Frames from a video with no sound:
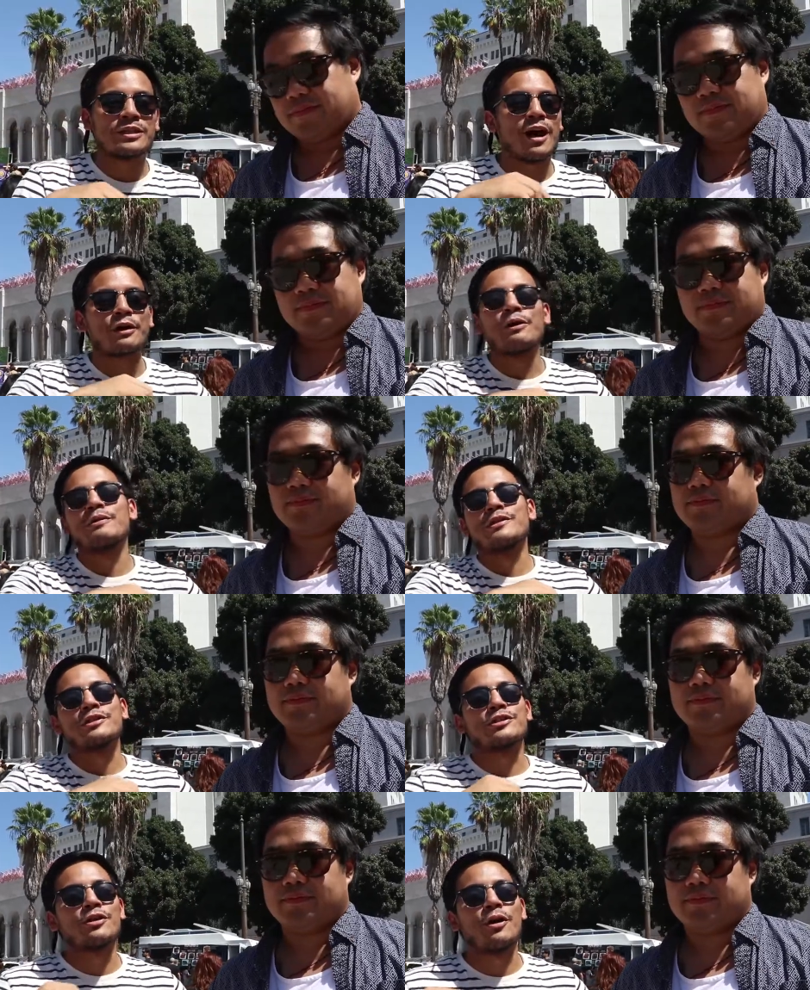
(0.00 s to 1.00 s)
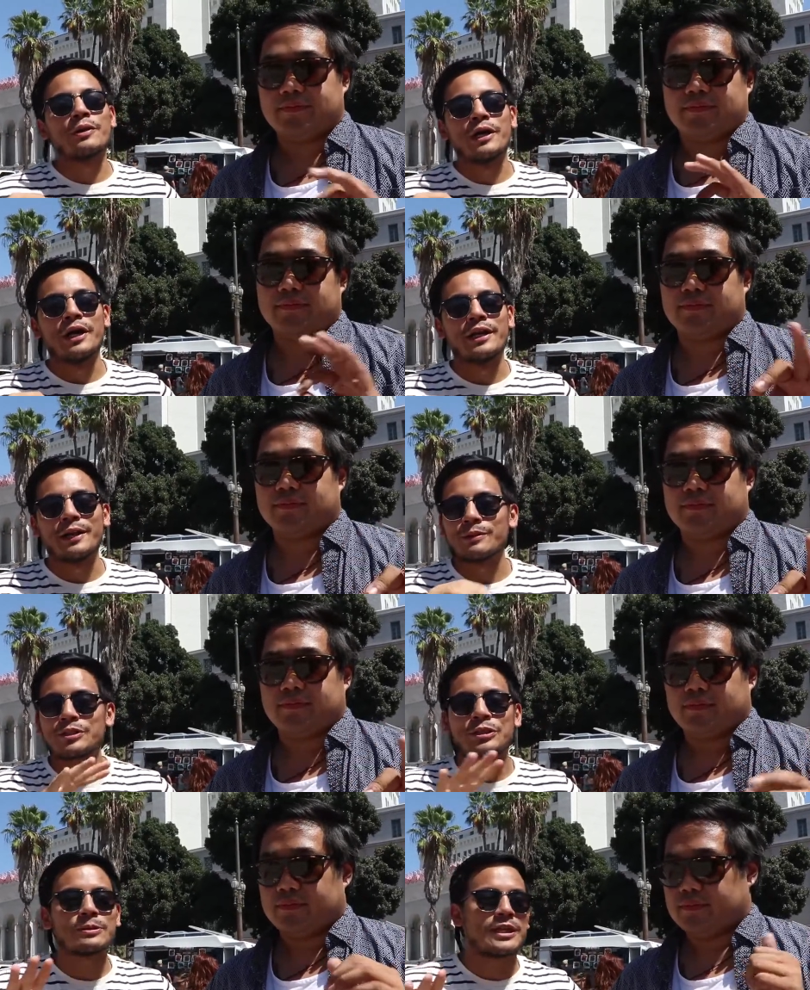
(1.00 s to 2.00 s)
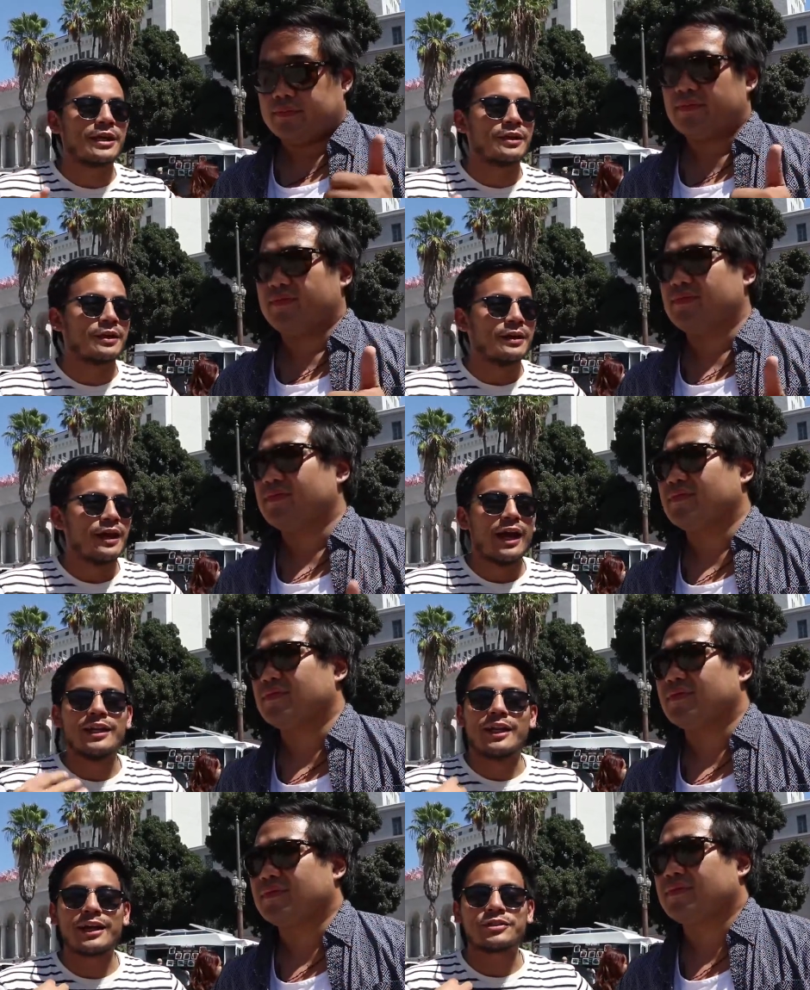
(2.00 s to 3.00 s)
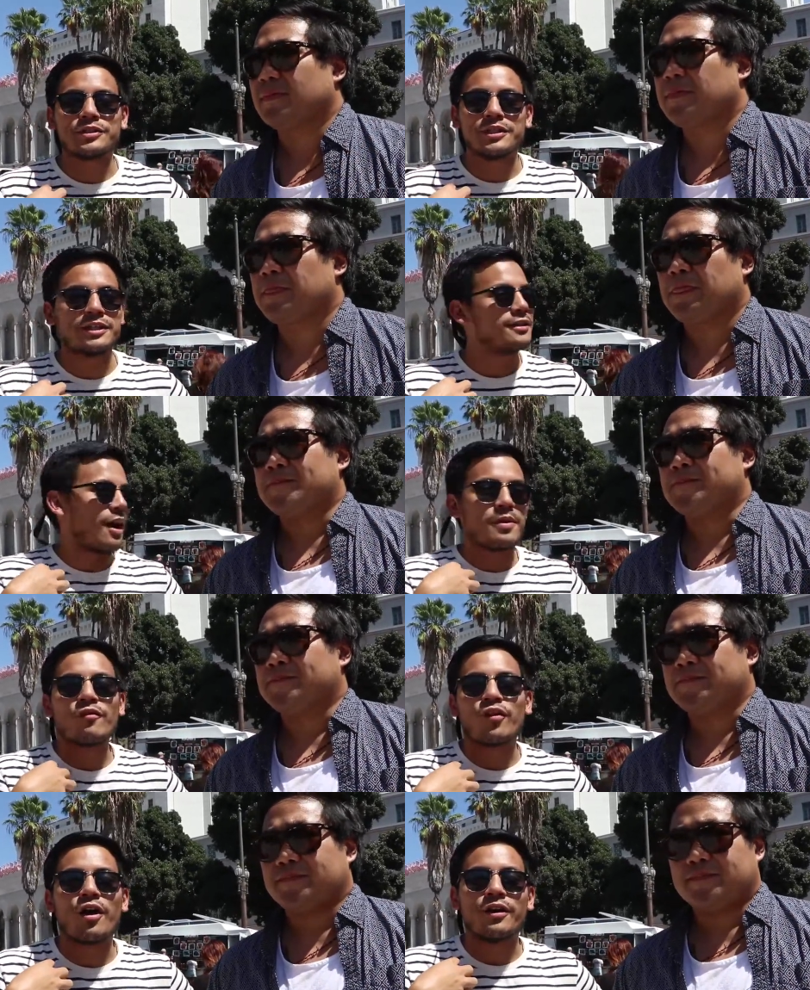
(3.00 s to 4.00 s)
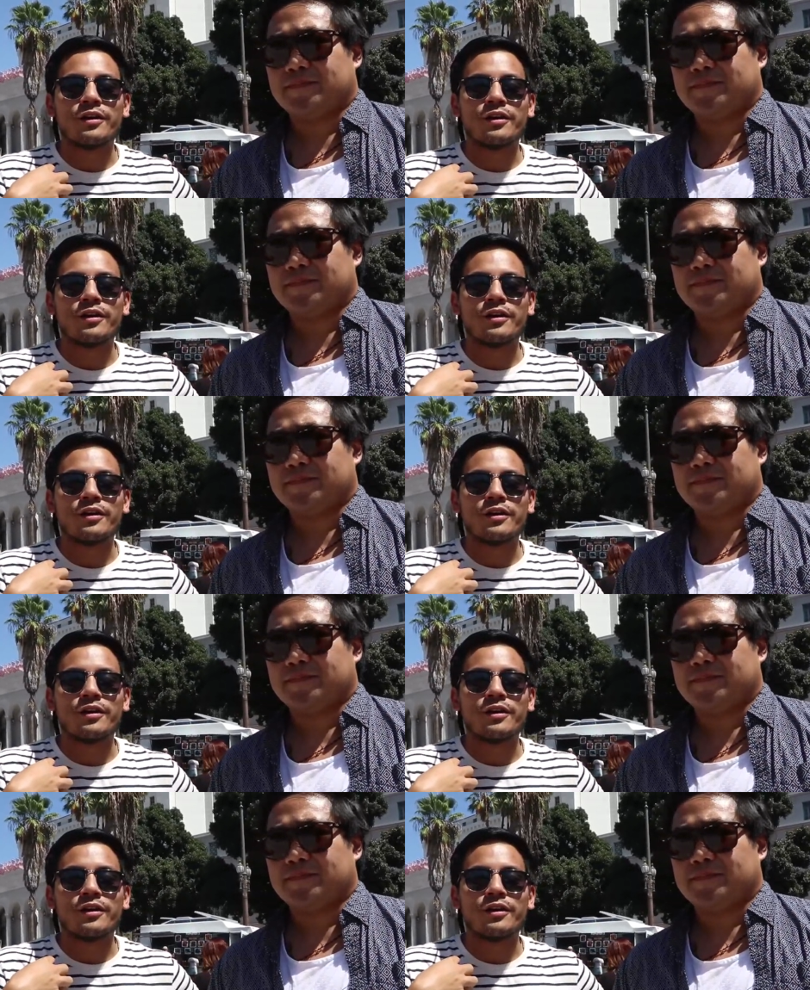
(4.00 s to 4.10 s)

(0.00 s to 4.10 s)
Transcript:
Speaker 1: taco was so good. It was so tender, and it actually caught me off guard.